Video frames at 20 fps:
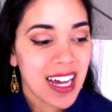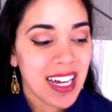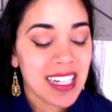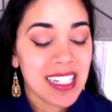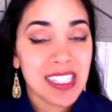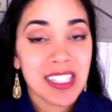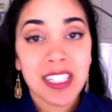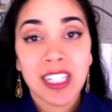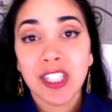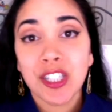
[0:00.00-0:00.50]

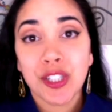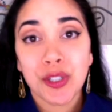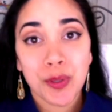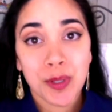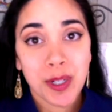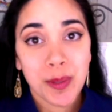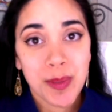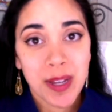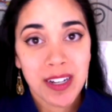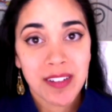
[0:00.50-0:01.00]
in such a
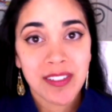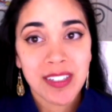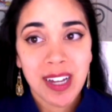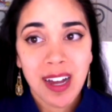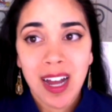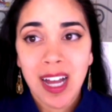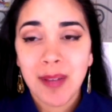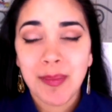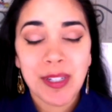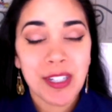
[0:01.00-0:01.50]
short amount of
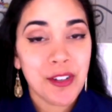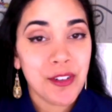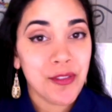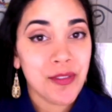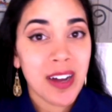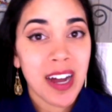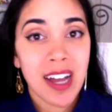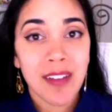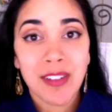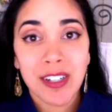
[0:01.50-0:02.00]
time.
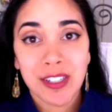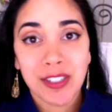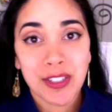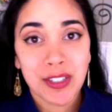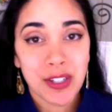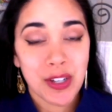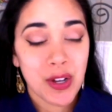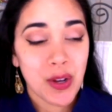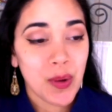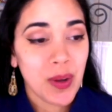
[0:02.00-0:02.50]
5 years
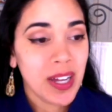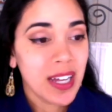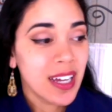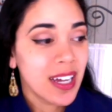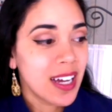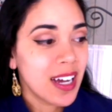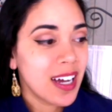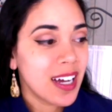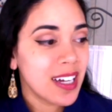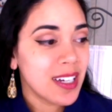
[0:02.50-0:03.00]
ago,
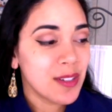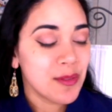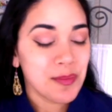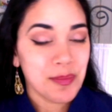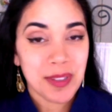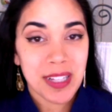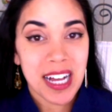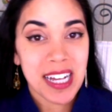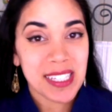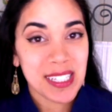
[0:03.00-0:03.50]

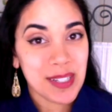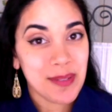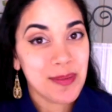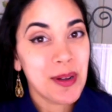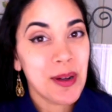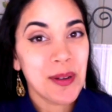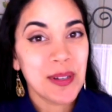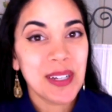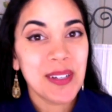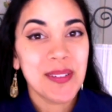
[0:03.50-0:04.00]
plastic
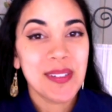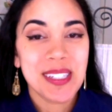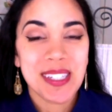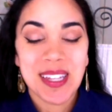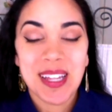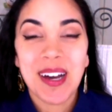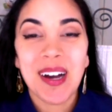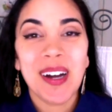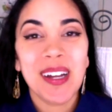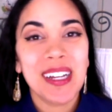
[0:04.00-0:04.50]
boning was
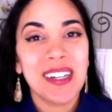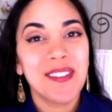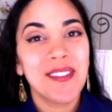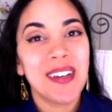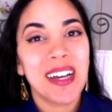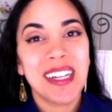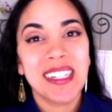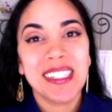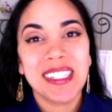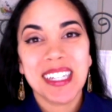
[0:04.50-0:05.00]
thought of
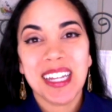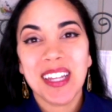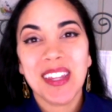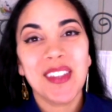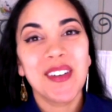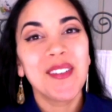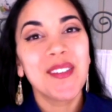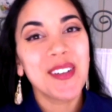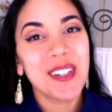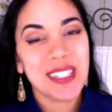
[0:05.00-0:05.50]
as like
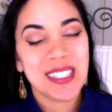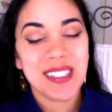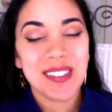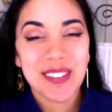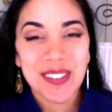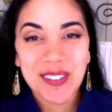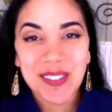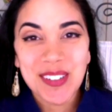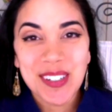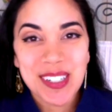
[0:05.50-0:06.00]
the worst
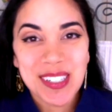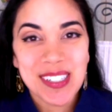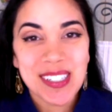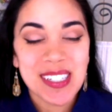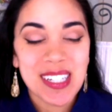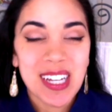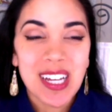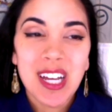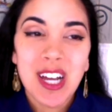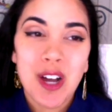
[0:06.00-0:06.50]
of the
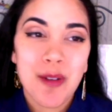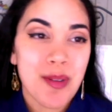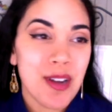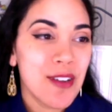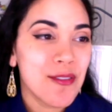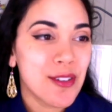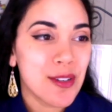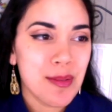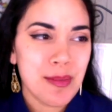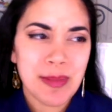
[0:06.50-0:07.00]
worst,
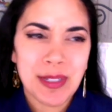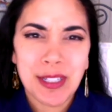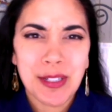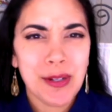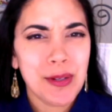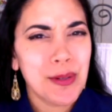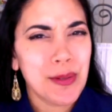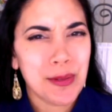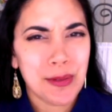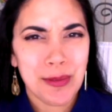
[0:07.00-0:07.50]
apart from,
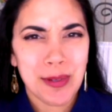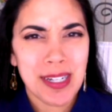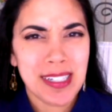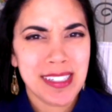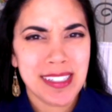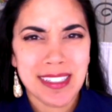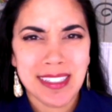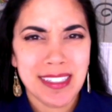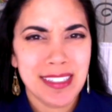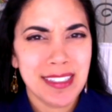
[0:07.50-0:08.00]

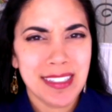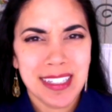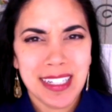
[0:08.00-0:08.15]
rusted